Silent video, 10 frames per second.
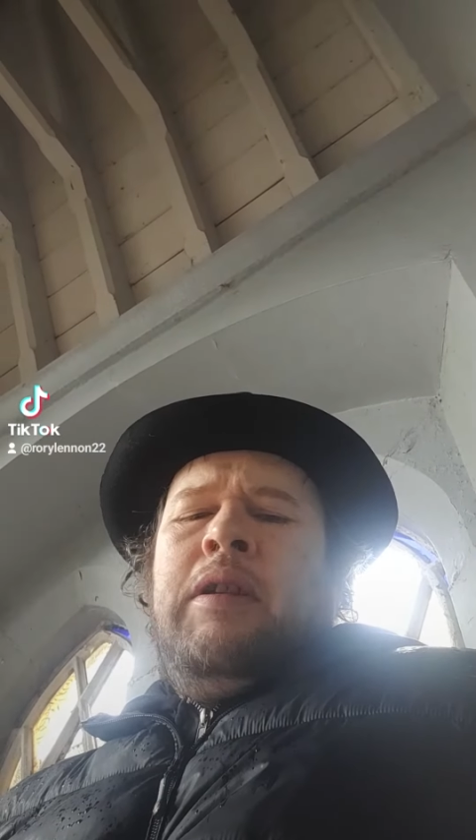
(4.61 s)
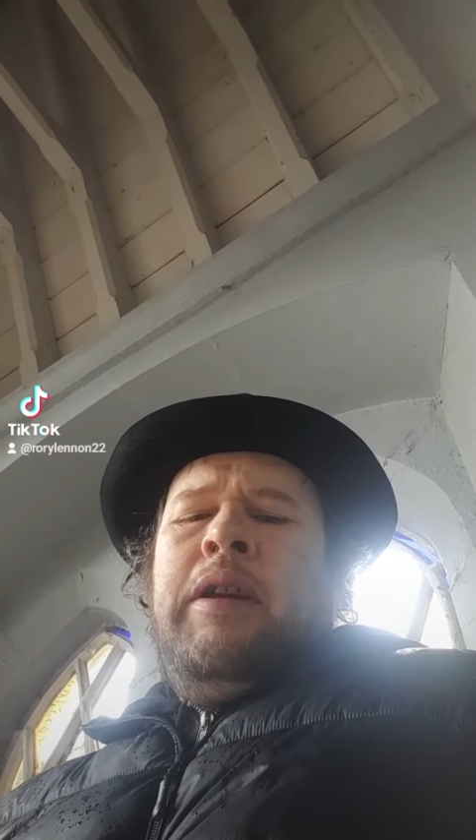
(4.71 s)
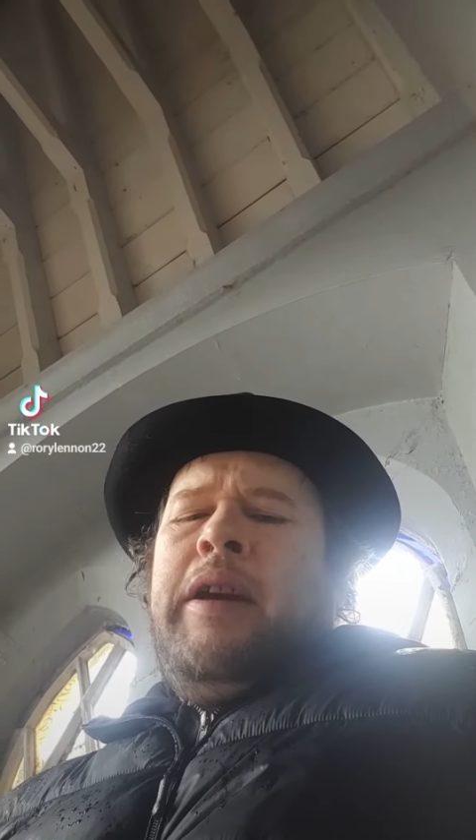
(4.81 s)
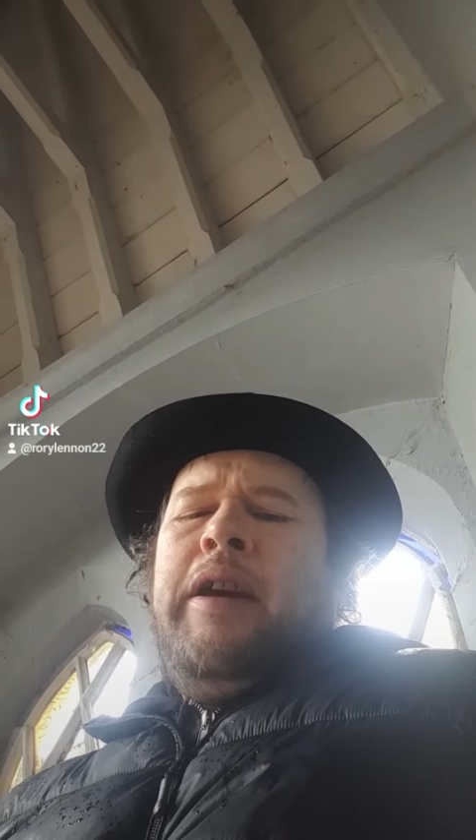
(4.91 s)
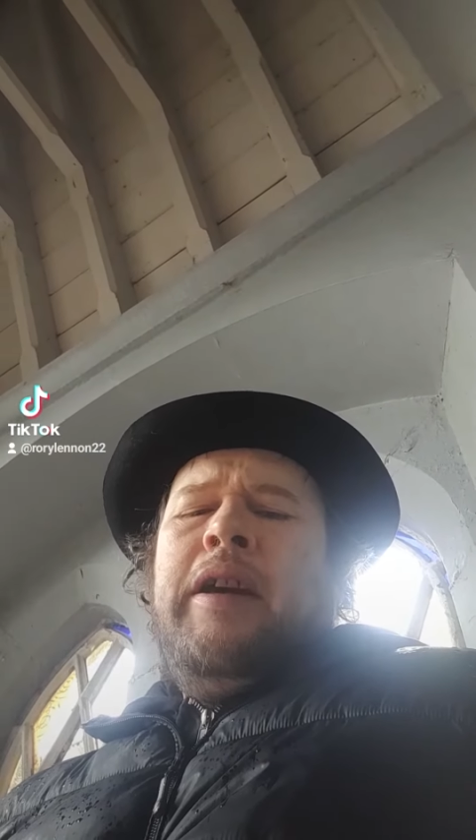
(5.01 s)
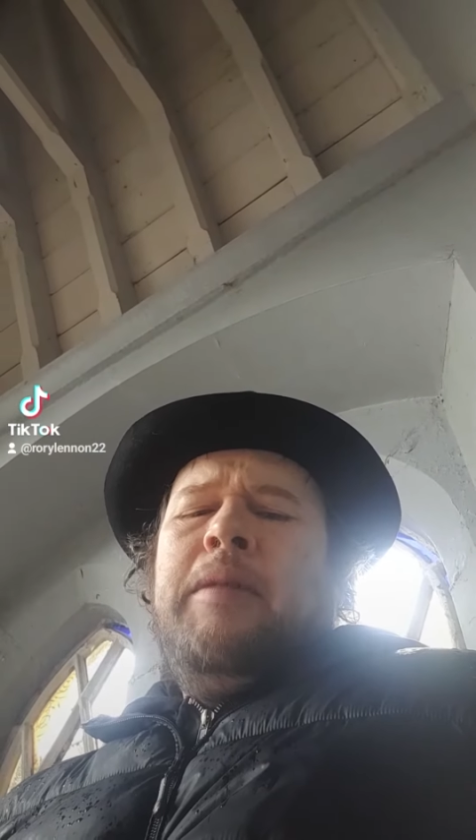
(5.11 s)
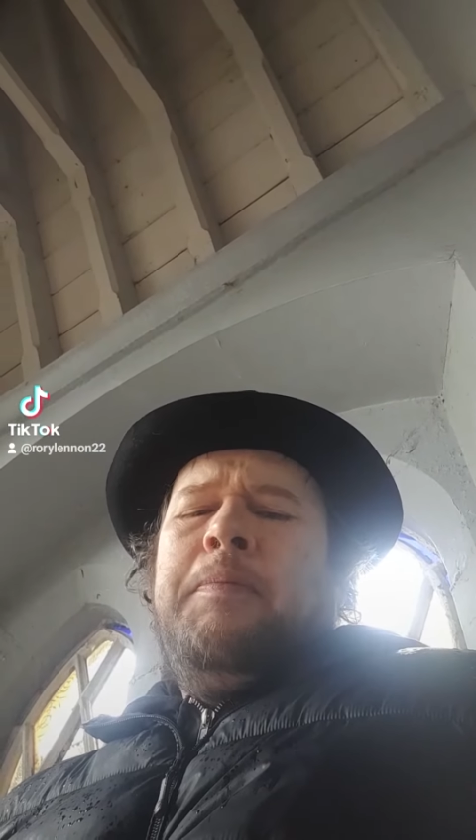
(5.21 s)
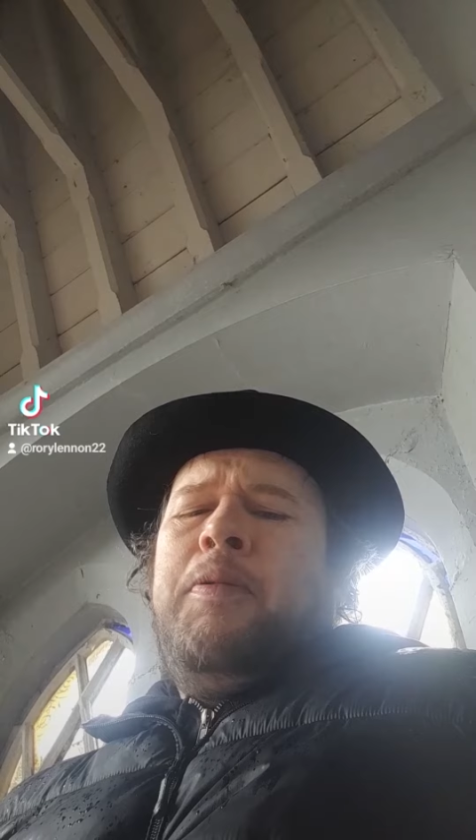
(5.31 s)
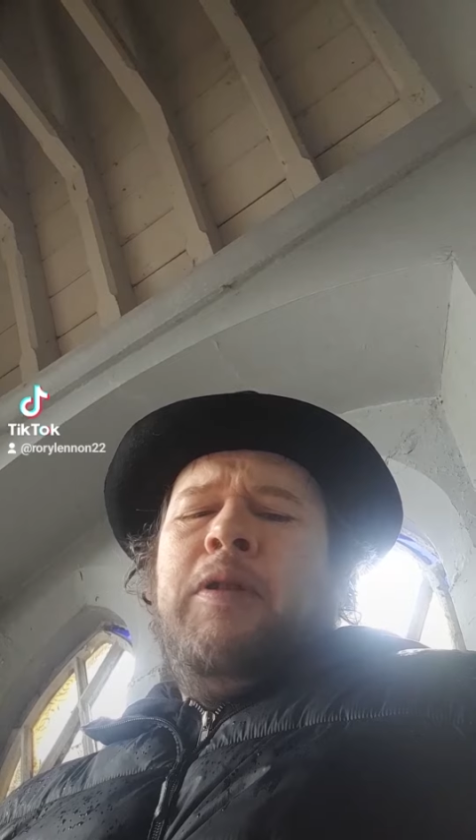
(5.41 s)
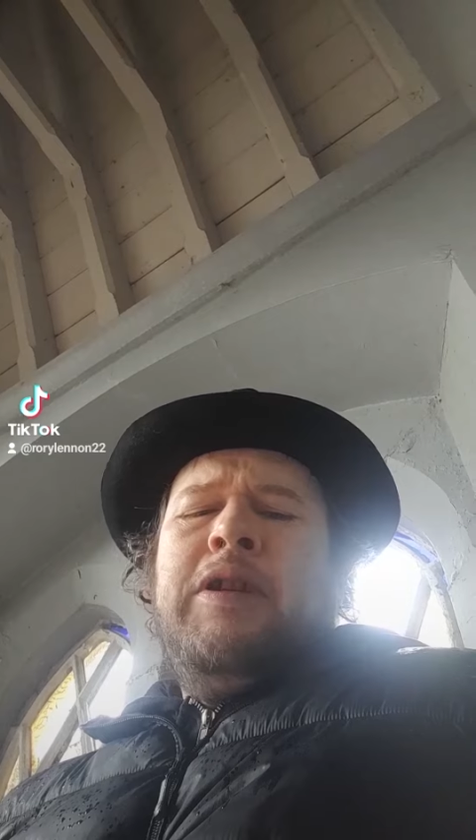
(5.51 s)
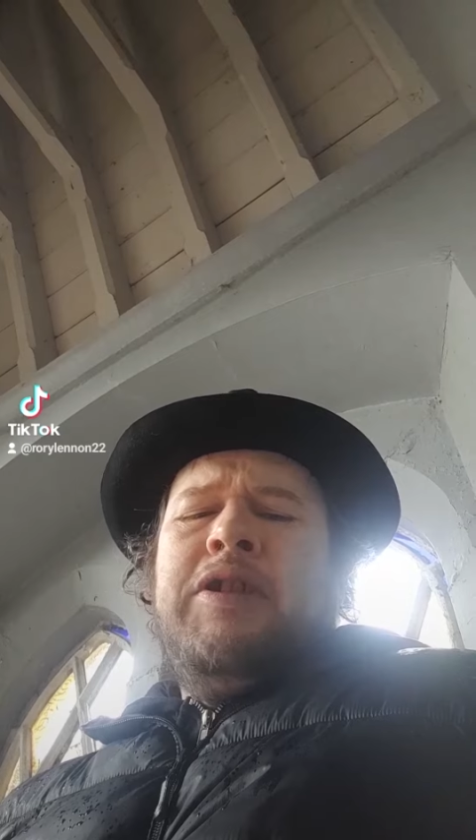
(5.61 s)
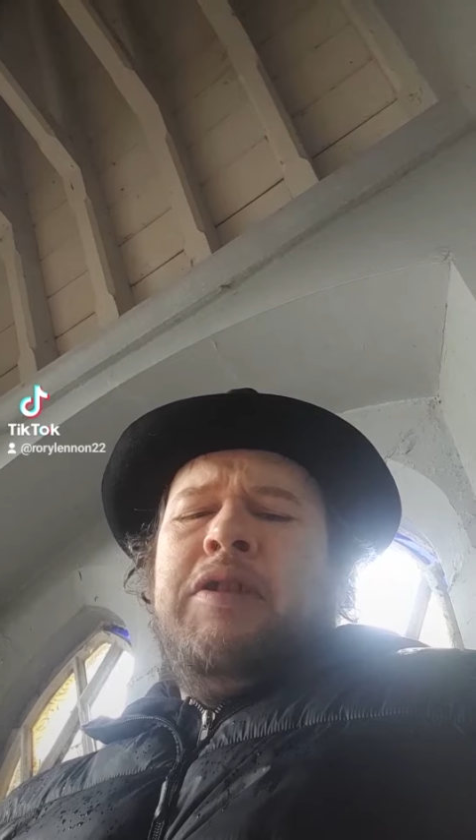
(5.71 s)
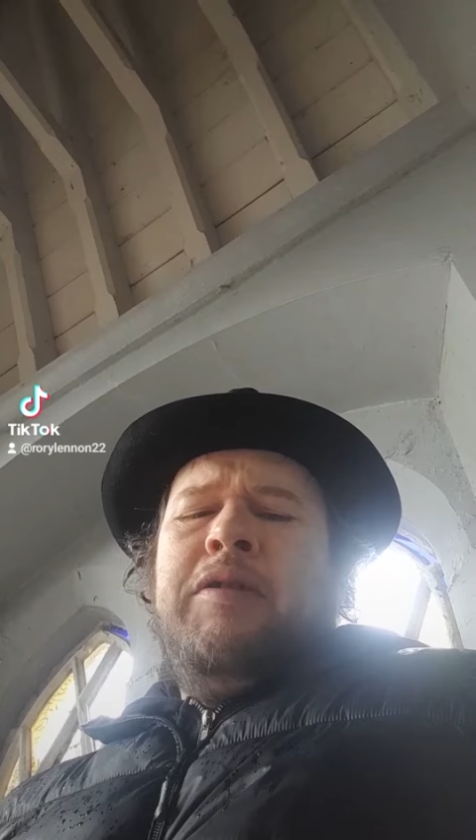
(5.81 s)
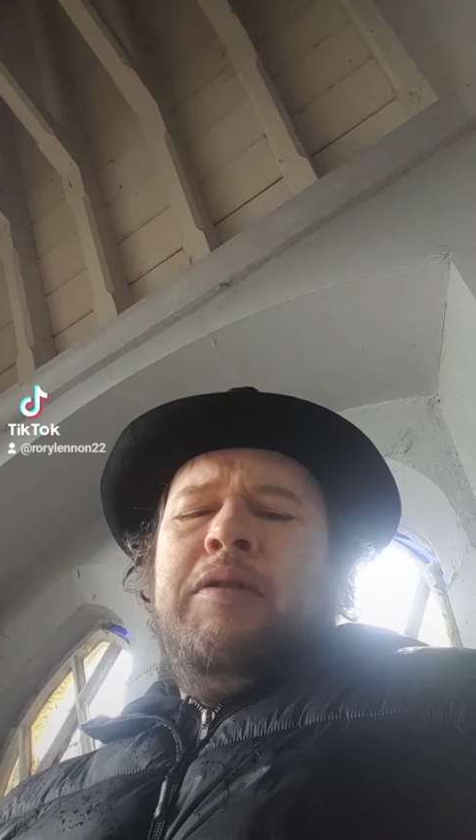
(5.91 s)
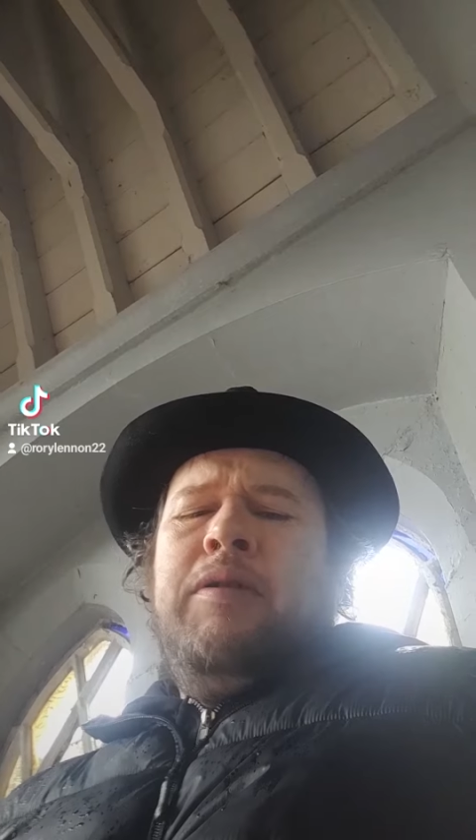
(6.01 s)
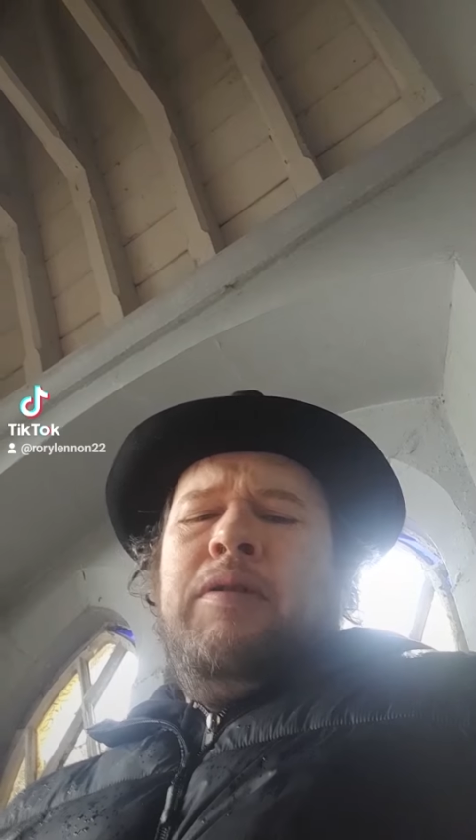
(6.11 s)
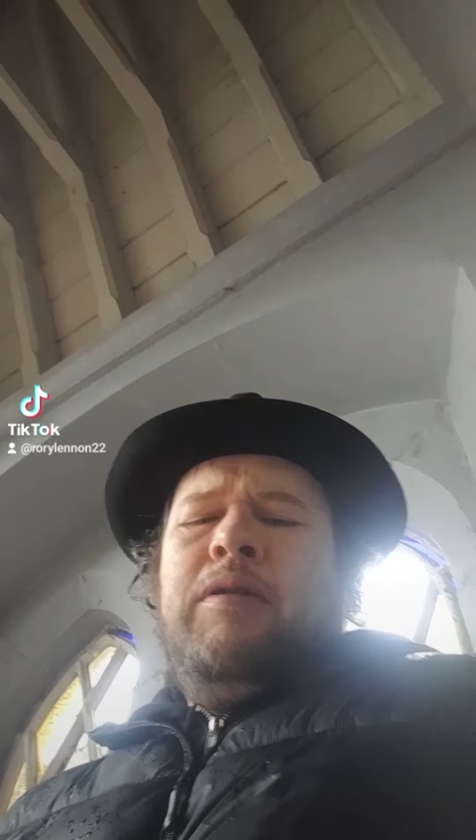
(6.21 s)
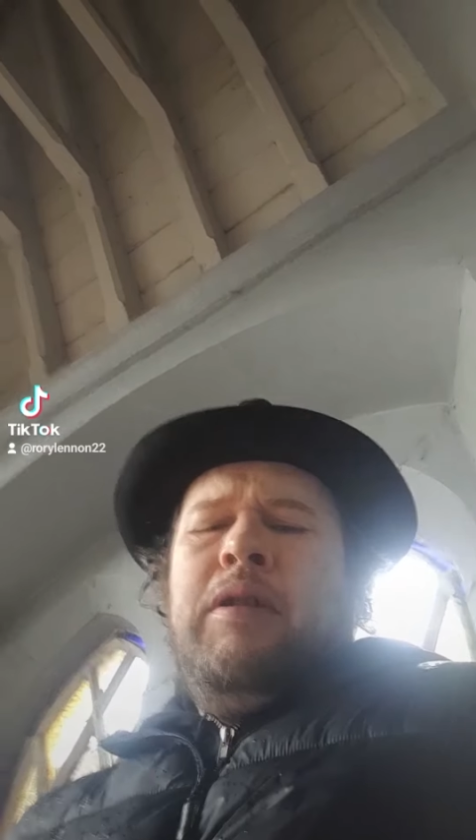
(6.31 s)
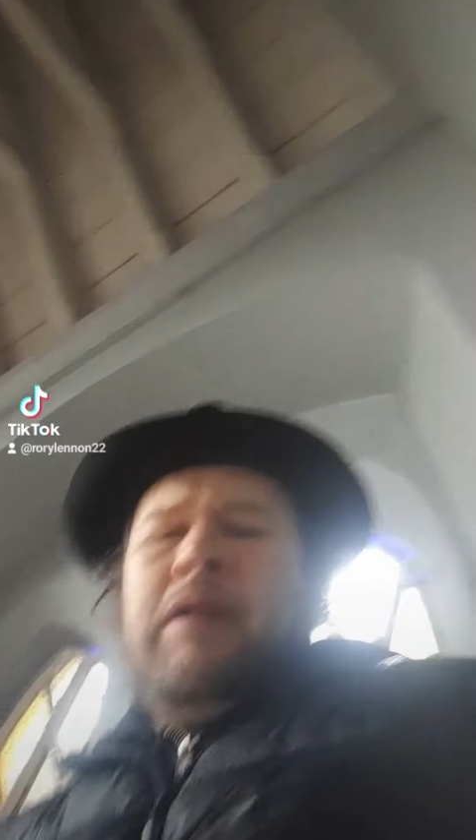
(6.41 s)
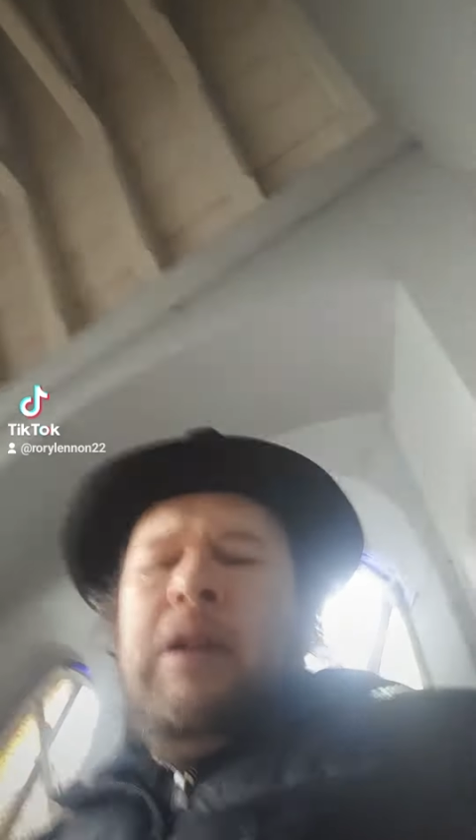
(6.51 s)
led a prisoner